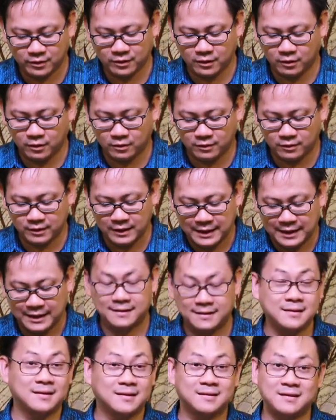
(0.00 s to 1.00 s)
go,
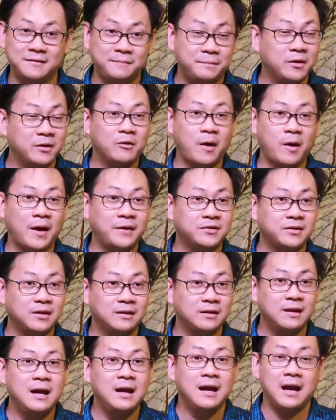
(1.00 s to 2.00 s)
it's a simple
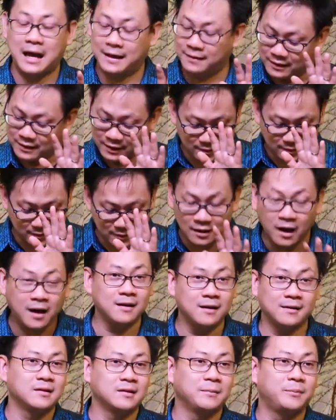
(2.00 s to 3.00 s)
question, and it's
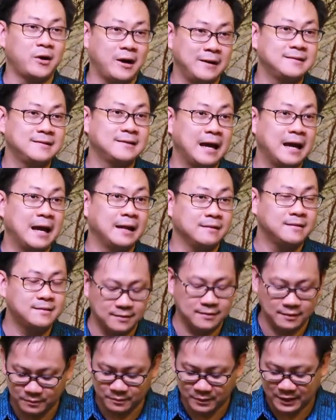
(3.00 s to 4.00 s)
not a surprising
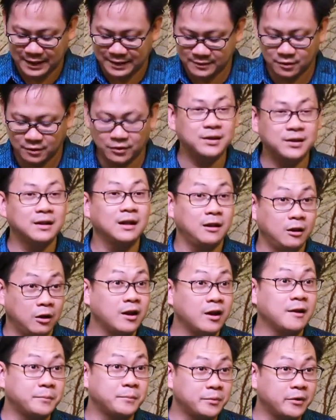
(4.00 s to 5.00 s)
answer. But let's go to the
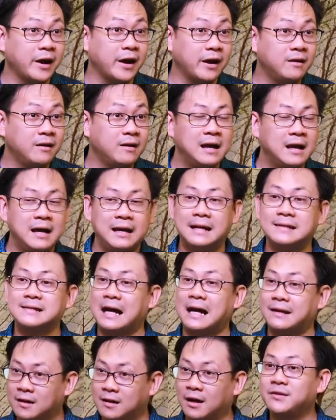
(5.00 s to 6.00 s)
Lord in prayer. Let's
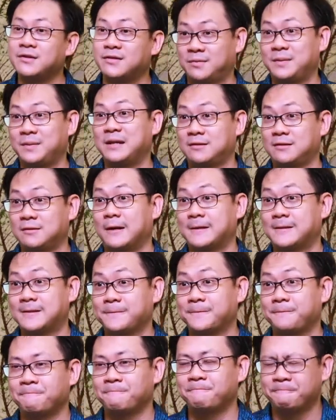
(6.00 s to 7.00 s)
ask God to speak to
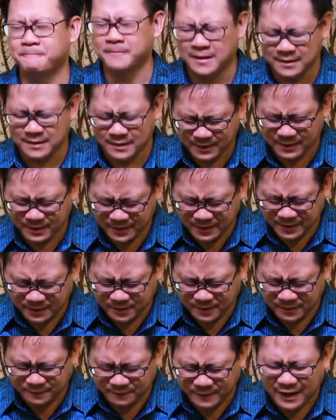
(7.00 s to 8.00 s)
us.
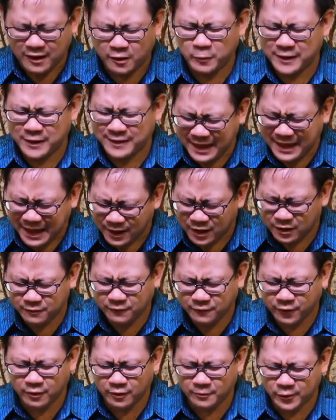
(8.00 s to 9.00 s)
Father, we thank you
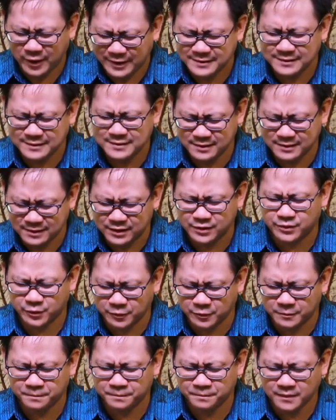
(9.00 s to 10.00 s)
for your presence in this
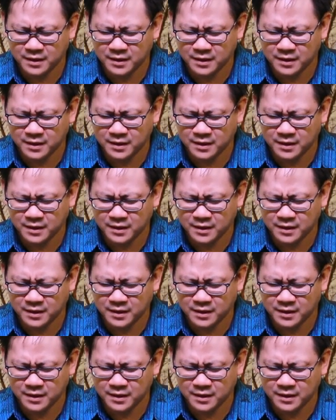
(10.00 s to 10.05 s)
room.